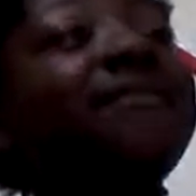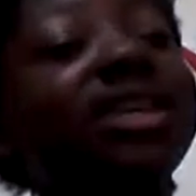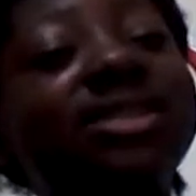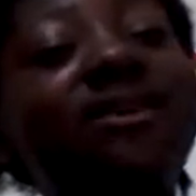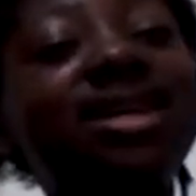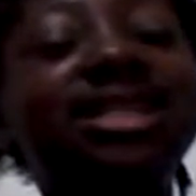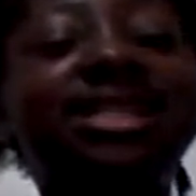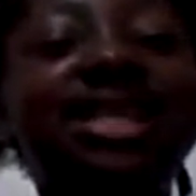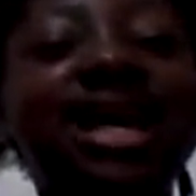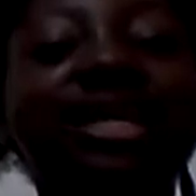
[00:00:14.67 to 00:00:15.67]
First I want to
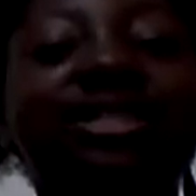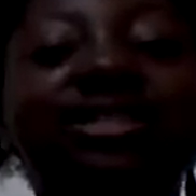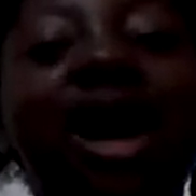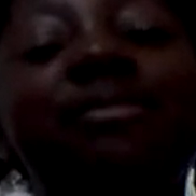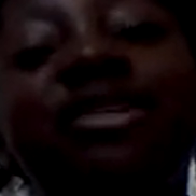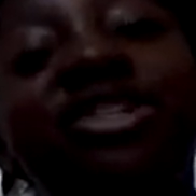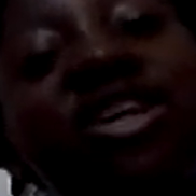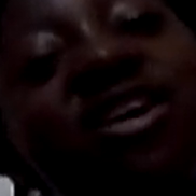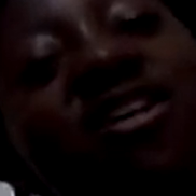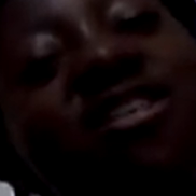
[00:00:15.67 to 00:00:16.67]
say, subscribe to the
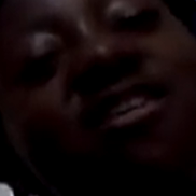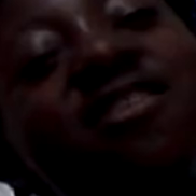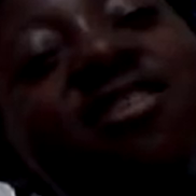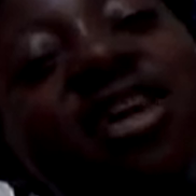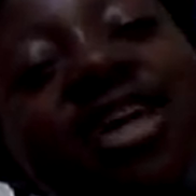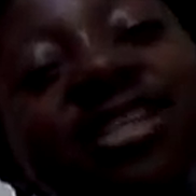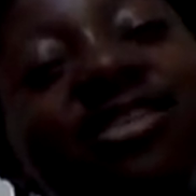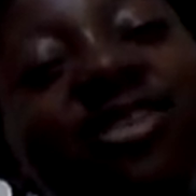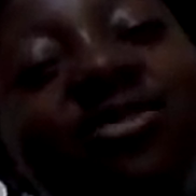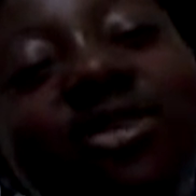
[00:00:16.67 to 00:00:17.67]
channel so
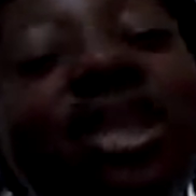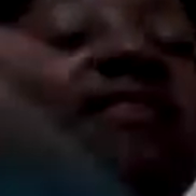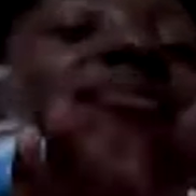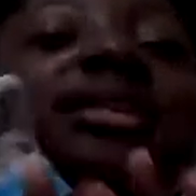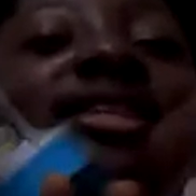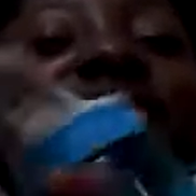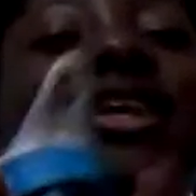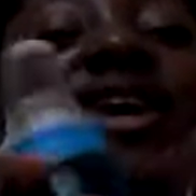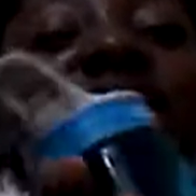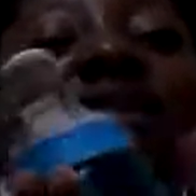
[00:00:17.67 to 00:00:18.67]
you never miss a
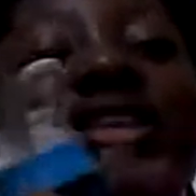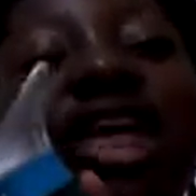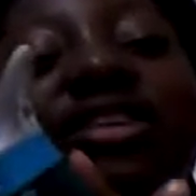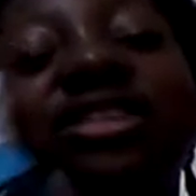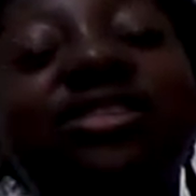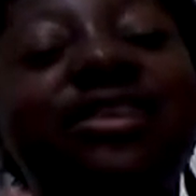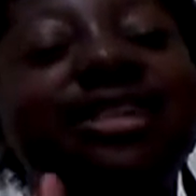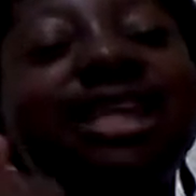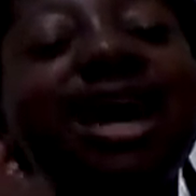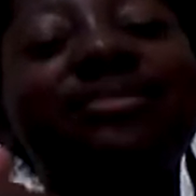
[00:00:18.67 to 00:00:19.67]
video, another
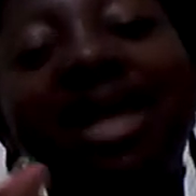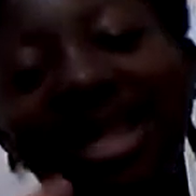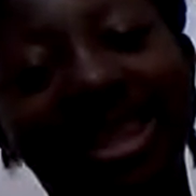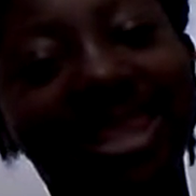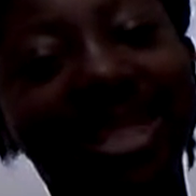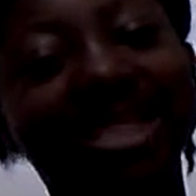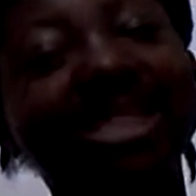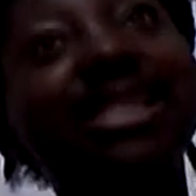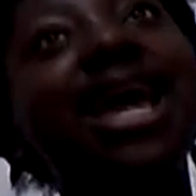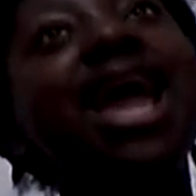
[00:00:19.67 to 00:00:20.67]
story time like
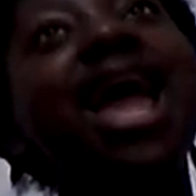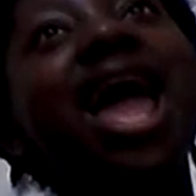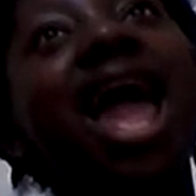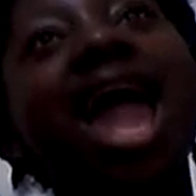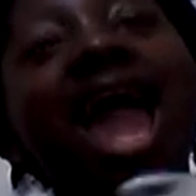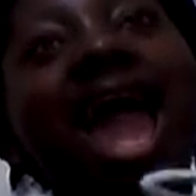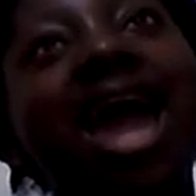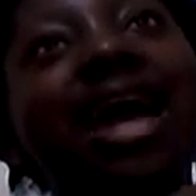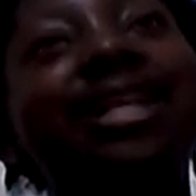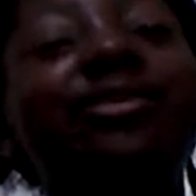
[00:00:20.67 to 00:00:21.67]
this.
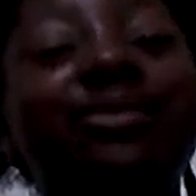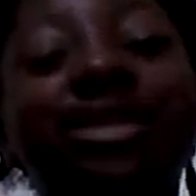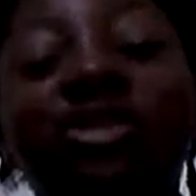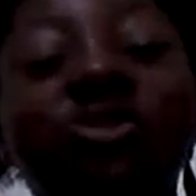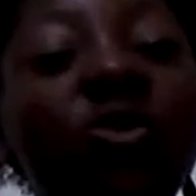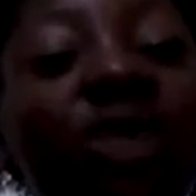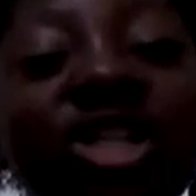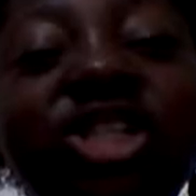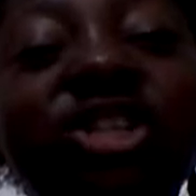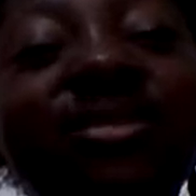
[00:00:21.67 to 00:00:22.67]
And it means so
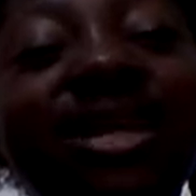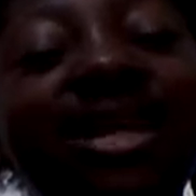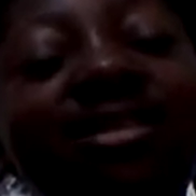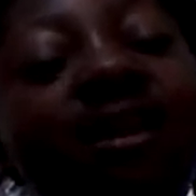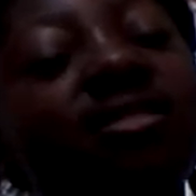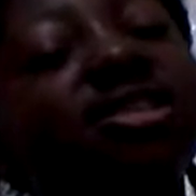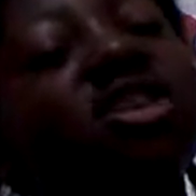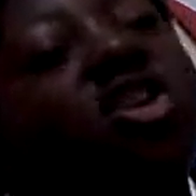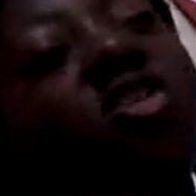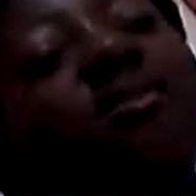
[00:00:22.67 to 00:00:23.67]
much to me. And
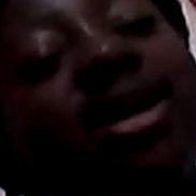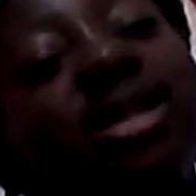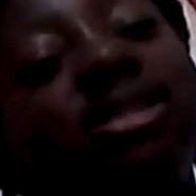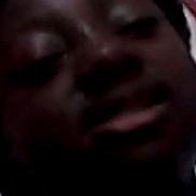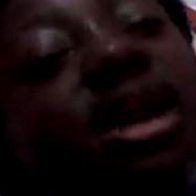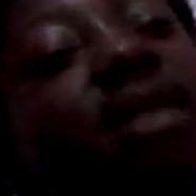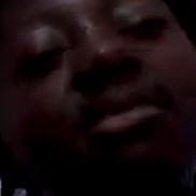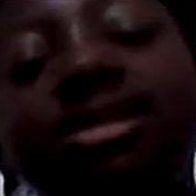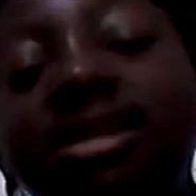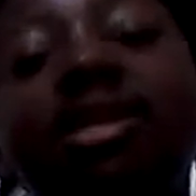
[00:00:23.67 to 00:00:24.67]
also, my
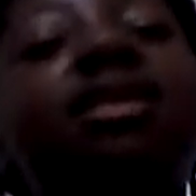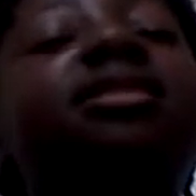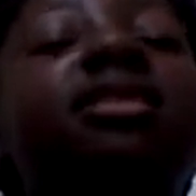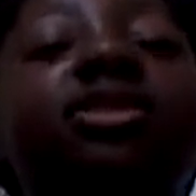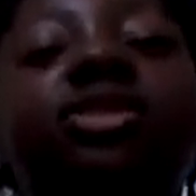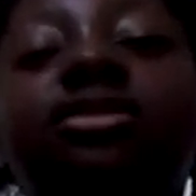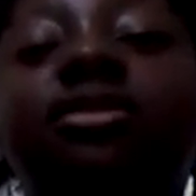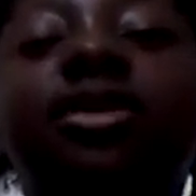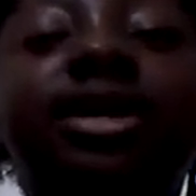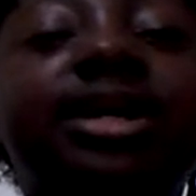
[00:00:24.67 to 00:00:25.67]
Instagram is Anne
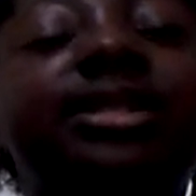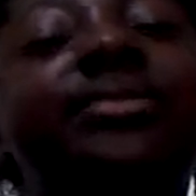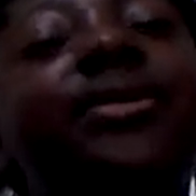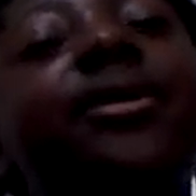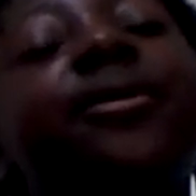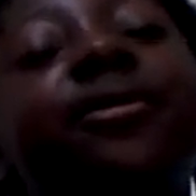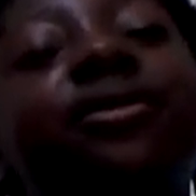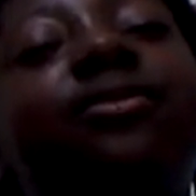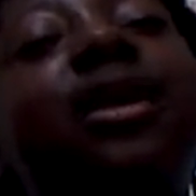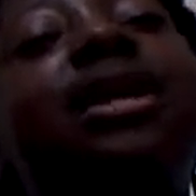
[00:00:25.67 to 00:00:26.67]
underscore Onyedinma,
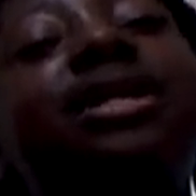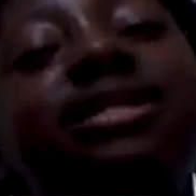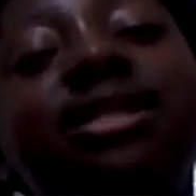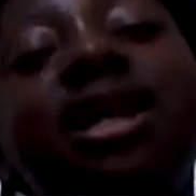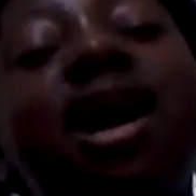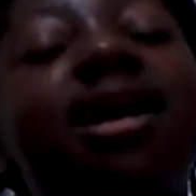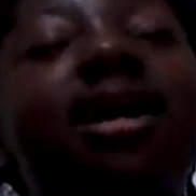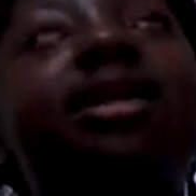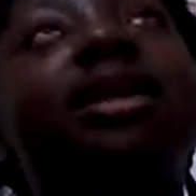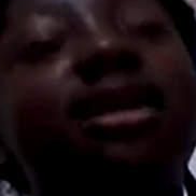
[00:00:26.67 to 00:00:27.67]

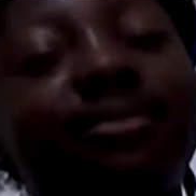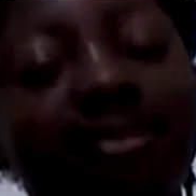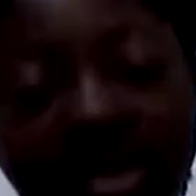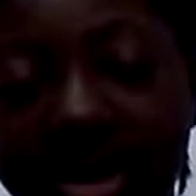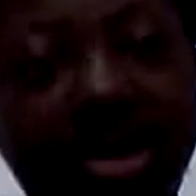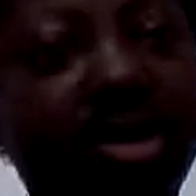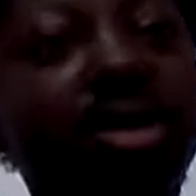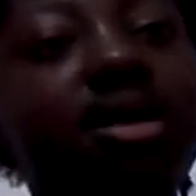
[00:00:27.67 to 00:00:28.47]
O-N-Y-E-D-I-N-M-A.